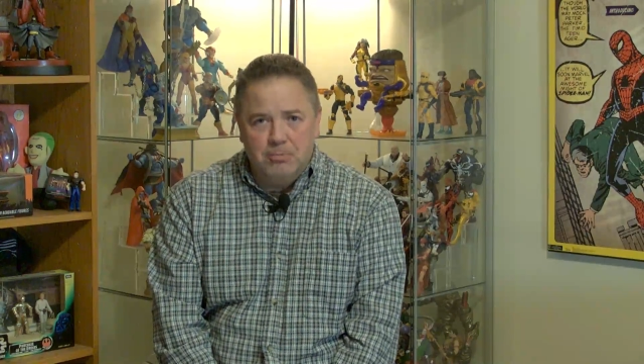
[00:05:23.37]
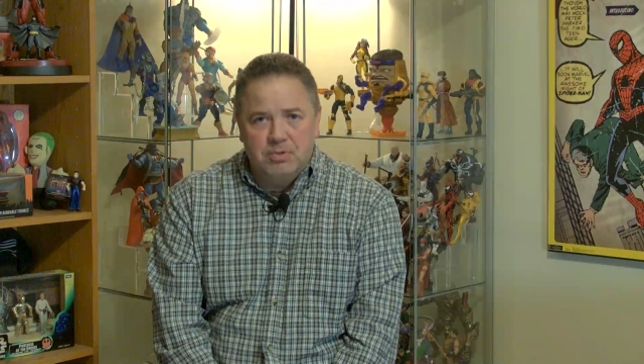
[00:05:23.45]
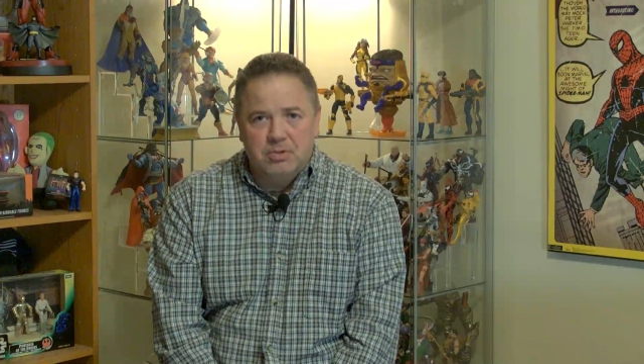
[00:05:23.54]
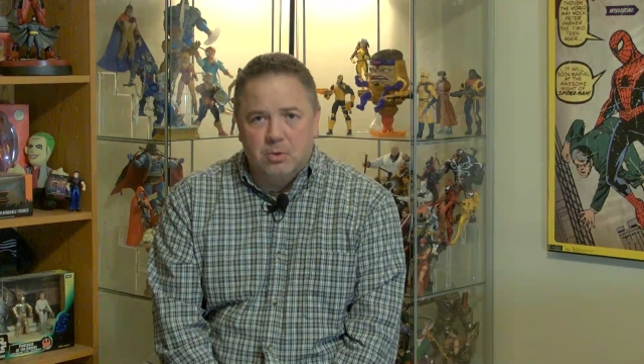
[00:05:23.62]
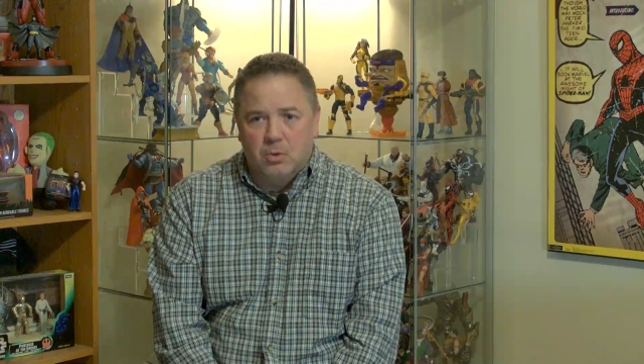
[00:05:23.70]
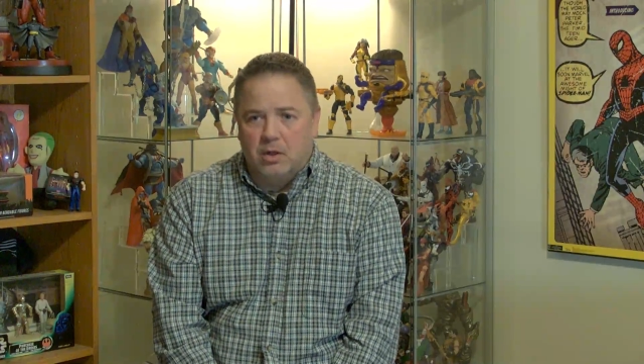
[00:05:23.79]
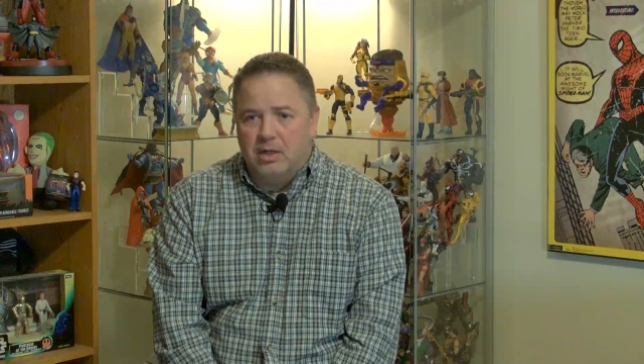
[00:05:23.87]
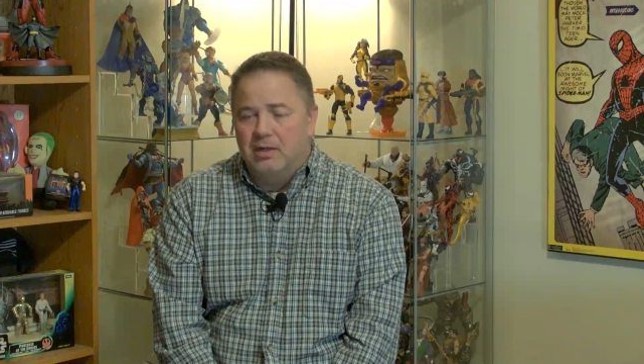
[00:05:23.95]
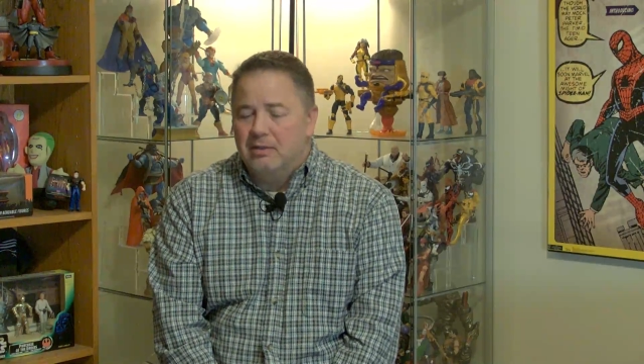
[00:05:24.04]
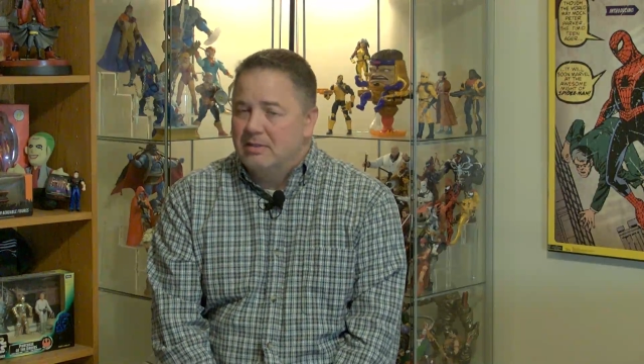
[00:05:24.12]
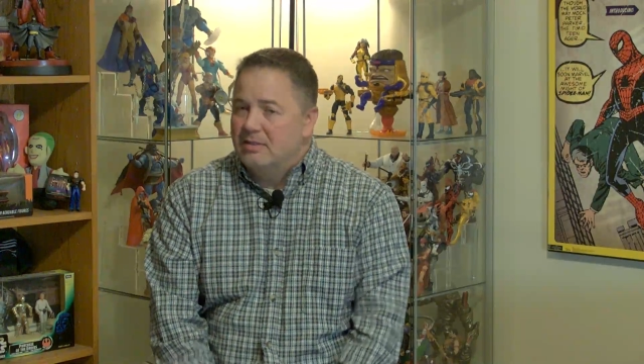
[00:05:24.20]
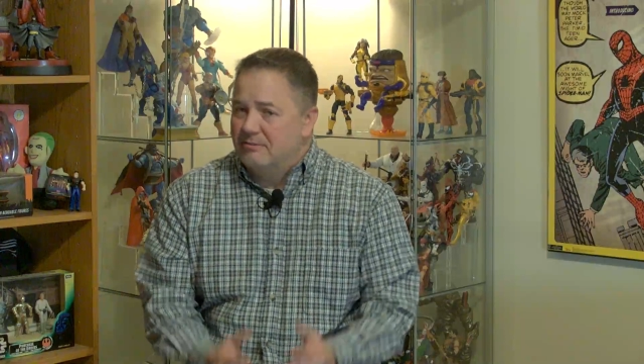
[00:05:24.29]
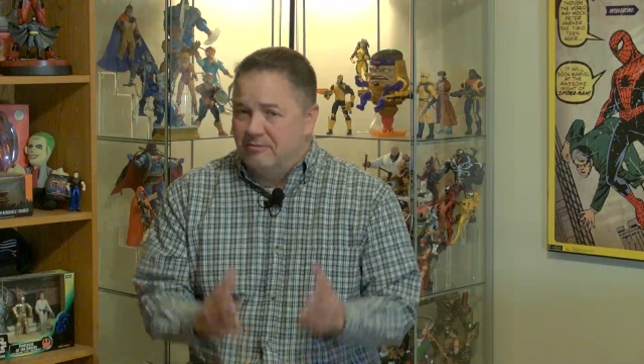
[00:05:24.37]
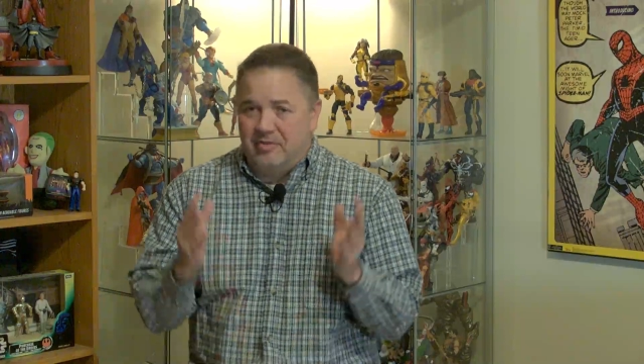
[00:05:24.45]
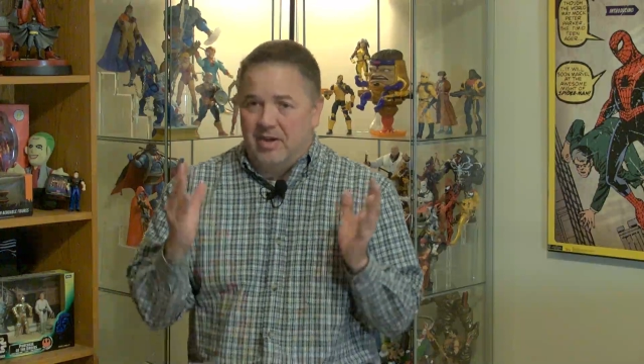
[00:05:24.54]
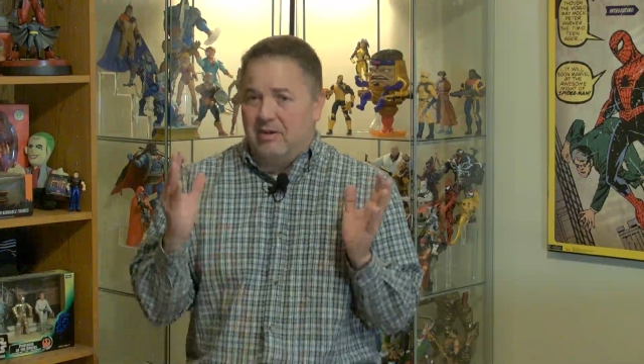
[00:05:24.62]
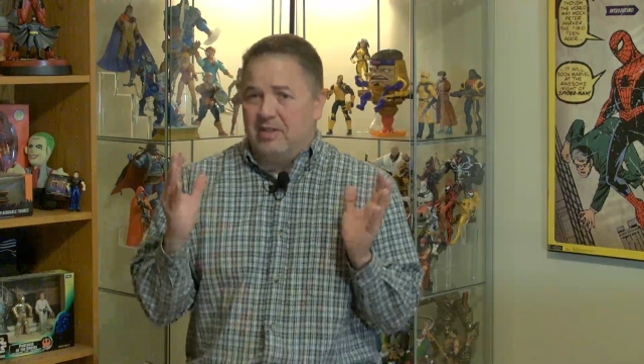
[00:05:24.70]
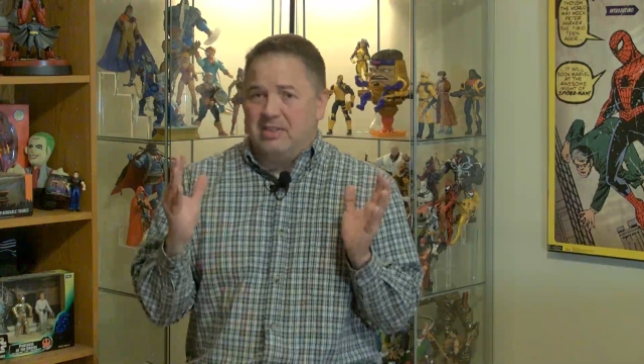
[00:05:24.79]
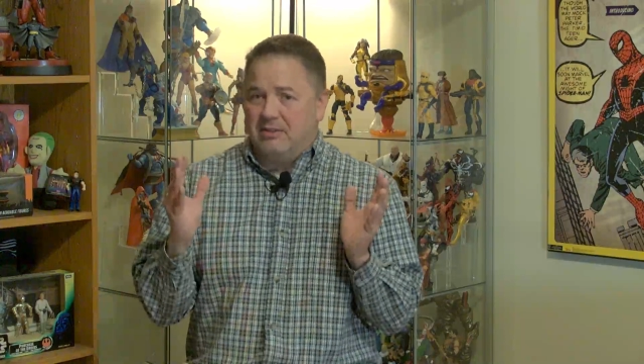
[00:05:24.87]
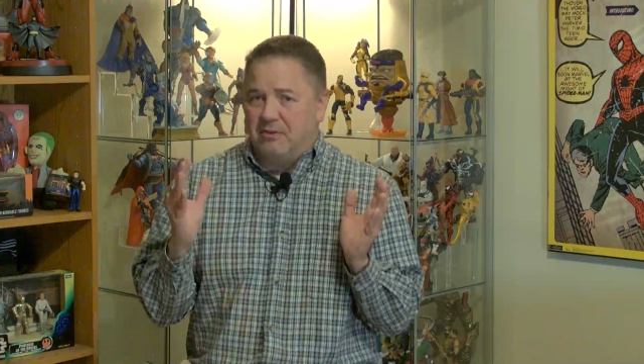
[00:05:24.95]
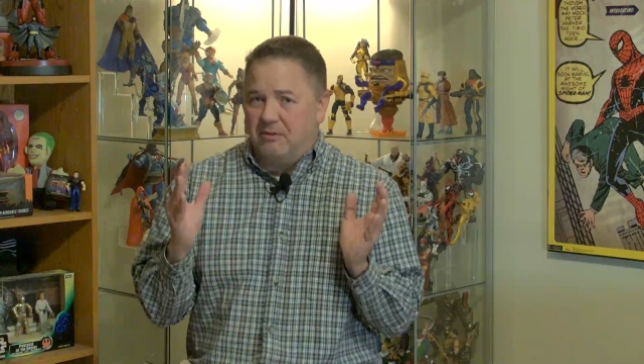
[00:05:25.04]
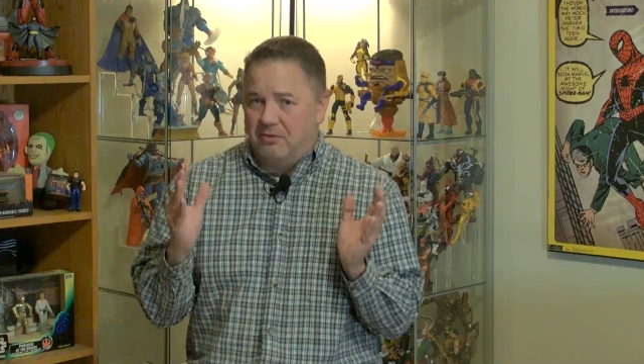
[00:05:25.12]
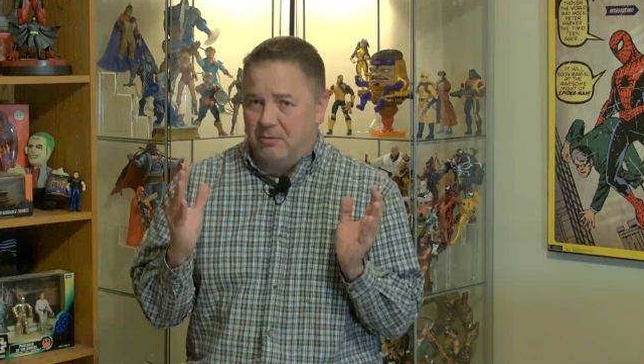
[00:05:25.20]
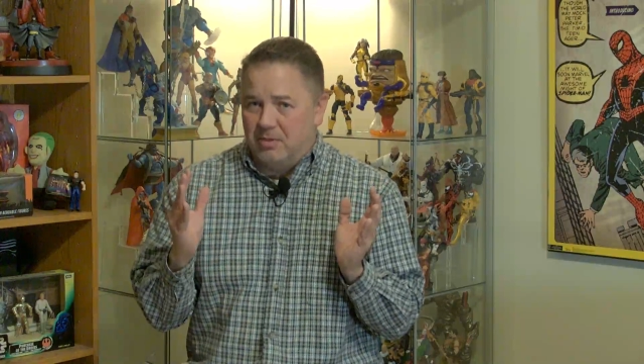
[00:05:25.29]
story. Very
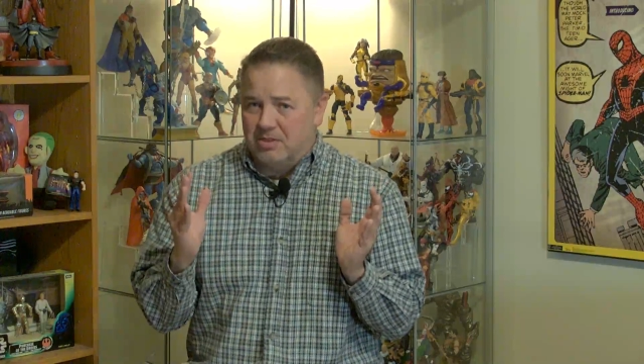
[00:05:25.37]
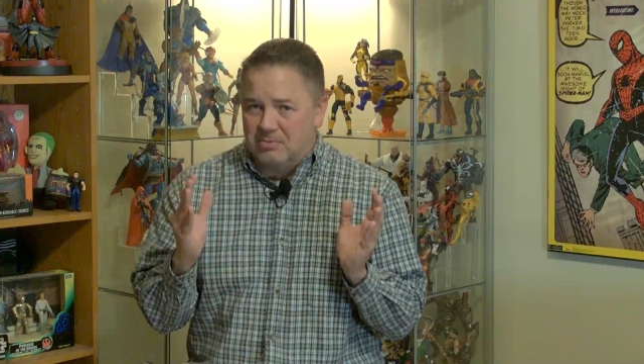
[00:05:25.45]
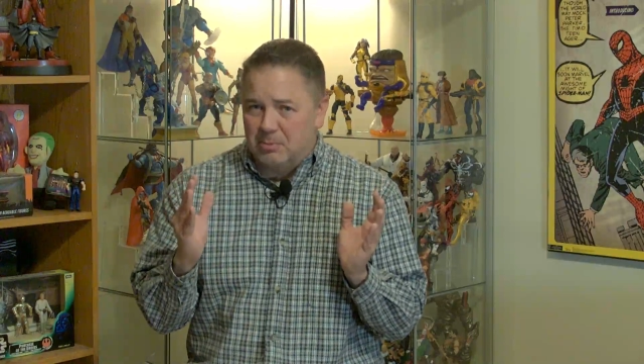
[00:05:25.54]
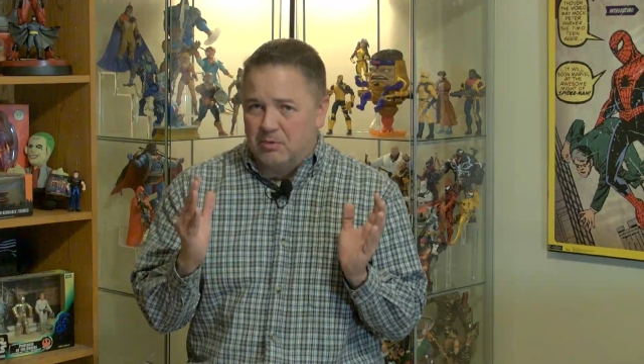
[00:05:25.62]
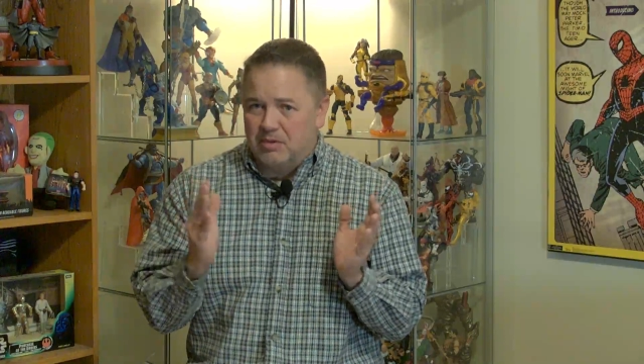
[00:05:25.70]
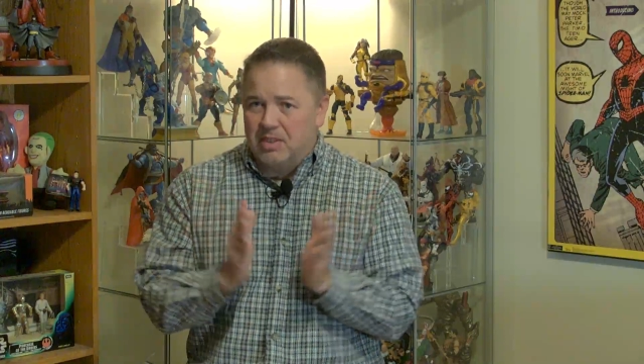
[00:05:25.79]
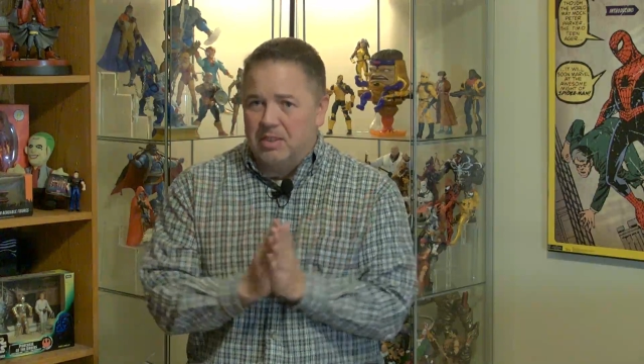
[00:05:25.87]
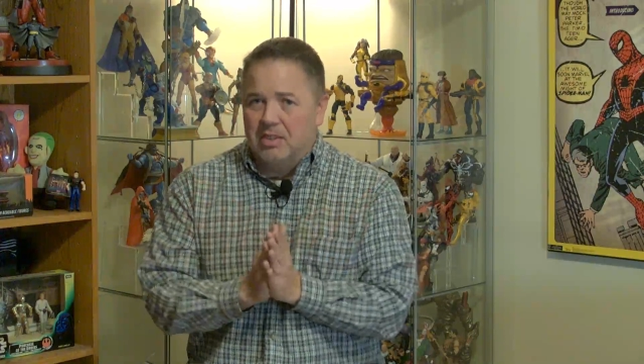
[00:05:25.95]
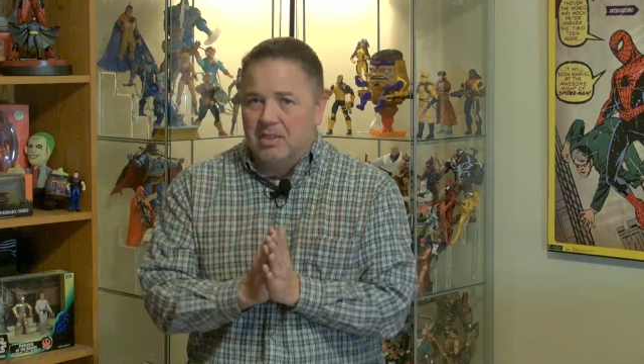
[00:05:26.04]
different from this movie.